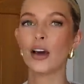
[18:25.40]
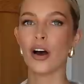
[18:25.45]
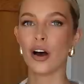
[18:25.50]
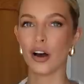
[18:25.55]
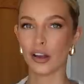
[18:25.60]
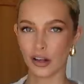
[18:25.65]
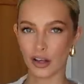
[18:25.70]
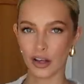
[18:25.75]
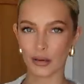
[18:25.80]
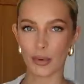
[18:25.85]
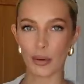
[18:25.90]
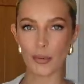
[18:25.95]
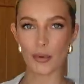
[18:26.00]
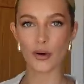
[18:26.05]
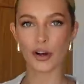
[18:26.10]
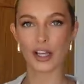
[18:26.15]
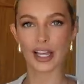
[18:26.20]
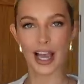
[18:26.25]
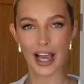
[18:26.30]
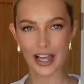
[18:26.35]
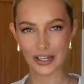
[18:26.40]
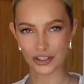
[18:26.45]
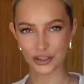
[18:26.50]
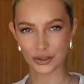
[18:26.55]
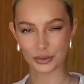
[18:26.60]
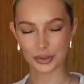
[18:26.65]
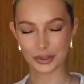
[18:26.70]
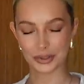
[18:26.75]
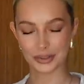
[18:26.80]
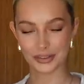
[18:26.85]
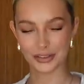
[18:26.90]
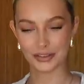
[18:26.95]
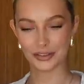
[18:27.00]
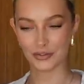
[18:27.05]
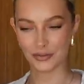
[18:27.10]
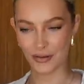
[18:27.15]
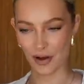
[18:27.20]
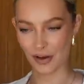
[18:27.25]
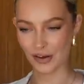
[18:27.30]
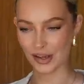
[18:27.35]
I like my more casual
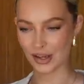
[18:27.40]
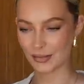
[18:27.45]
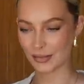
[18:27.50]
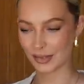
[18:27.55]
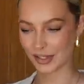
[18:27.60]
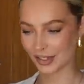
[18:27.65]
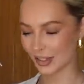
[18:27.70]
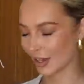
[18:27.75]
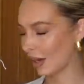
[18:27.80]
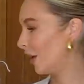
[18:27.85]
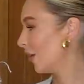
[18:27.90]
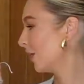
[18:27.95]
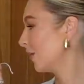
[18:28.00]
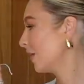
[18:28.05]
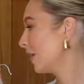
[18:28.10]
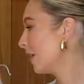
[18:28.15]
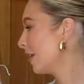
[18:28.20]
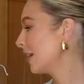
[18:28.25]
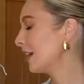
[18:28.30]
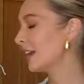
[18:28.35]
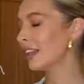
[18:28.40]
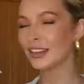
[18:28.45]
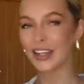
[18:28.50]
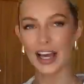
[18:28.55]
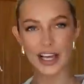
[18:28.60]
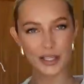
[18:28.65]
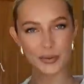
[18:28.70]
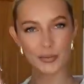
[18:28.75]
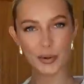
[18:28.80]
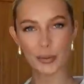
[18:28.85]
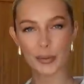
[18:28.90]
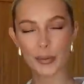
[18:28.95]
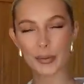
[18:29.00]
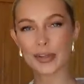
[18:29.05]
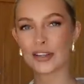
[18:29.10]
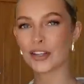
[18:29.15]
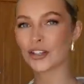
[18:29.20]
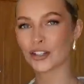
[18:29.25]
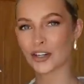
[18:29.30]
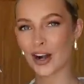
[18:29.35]
vibes. So that's
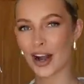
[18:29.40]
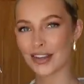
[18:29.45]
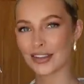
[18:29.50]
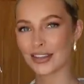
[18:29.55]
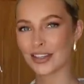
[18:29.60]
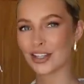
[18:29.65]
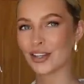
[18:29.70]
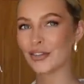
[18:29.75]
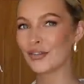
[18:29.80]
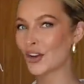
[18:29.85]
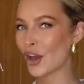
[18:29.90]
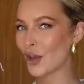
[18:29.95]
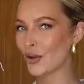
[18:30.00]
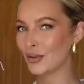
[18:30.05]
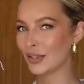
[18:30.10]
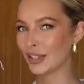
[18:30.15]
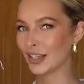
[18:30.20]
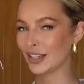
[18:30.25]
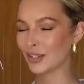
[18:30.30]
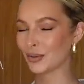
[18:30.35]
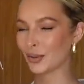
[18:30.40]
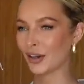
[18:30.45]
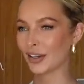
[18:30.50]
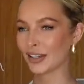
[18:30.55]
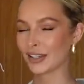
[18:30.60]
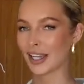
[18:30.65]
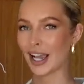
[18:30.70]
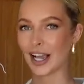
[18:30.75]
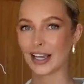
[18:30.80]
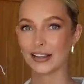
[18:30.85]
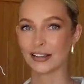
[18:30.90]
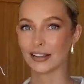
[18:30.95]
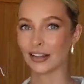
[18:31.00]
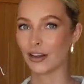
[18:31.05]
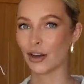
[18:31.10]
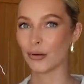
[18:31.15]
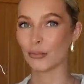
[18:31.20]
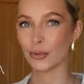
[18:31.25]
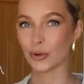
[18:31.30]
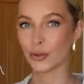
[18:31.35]
probably the trend that you've noticed when I say there's a
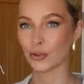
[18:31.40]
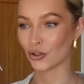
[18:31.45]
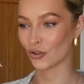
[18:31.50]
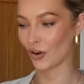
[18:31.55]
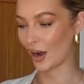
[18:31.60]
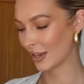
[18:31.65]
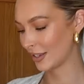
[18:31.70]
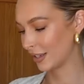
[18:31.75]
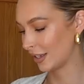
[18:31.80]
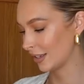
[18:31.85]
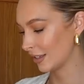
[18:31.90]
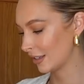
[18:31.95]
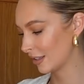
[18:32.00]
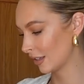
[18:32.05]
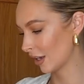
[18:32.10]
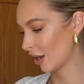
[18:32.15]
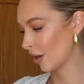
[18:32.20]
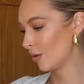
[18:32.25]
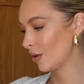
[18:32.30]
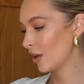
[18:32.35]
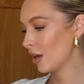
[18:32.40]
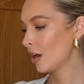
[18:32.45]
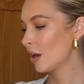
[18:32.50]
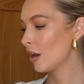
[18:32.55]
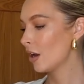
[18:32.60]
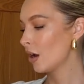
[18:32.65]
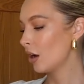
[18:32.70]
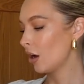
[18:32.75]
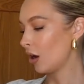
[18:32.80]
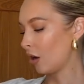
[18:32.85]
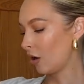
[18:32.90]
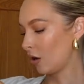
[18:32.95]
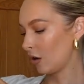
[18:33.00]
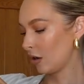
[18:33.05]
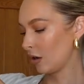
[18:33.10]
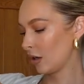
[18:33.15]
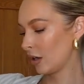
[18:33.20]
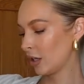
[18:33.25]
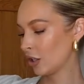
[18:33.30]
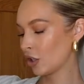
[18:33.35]
lot more dresses. So
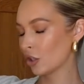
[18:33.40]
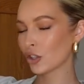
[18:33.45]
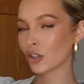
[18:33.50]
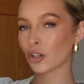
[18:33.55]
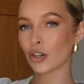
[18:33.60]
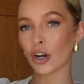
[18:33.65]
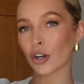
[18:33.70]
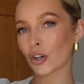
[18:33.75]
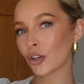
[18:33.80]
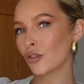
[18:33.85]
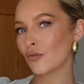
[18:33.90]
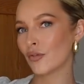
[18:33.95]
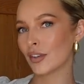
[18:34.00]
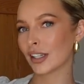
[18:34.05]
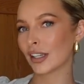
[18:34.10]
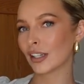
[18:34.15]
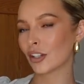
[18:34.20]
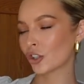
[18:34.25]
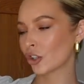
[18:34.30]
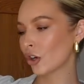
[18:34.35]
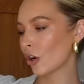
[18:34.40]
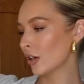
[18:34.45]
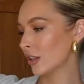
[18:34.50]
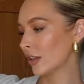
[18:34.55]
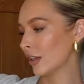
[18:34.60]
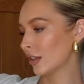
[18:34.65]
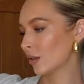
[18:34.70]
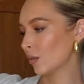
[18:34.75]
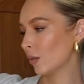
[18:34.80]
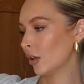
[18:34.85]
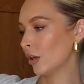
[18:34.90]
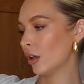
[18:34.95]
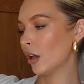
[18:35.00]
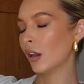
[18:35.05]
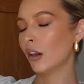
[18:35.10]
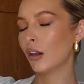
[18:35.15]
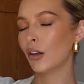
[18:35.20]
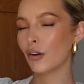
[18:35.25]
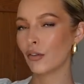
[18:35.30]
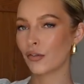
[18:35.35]
I couldn't resist trying this one. I
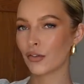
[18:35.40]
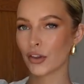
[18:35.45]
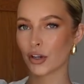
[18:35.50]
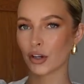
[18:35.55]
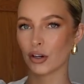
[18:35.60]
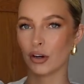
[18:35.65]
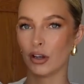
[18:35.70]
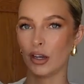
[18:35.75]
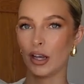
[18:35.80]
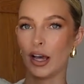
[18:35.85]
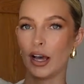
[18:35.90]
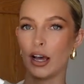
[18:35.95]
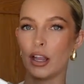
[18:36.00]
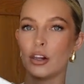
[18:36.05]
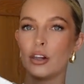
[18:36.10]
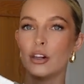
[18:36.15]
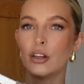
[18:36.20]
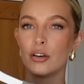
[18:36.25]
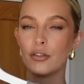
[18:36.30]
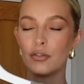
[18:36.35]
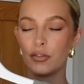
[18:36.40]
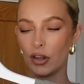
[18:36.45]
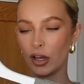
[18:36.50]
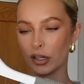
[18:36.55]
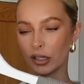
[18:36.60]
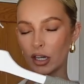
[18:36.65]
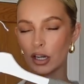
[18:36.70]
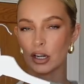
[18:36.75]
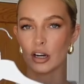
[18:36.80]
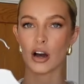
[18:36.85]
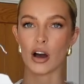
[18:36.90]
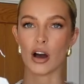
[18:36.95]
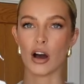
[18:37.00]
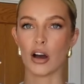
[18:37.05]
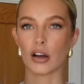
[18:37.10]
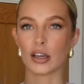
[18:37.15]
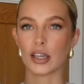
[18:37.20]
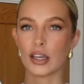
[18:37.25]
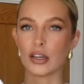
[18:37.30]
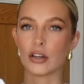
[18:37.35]
love the colour. I love like a
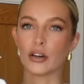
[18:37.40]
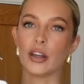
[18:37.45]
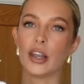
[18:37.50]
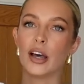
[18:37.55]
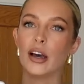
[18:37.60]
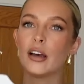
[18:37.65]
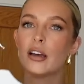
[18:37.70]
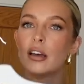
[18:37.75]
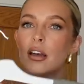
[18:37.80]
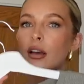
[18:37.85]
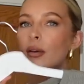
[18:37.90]
khaki colour.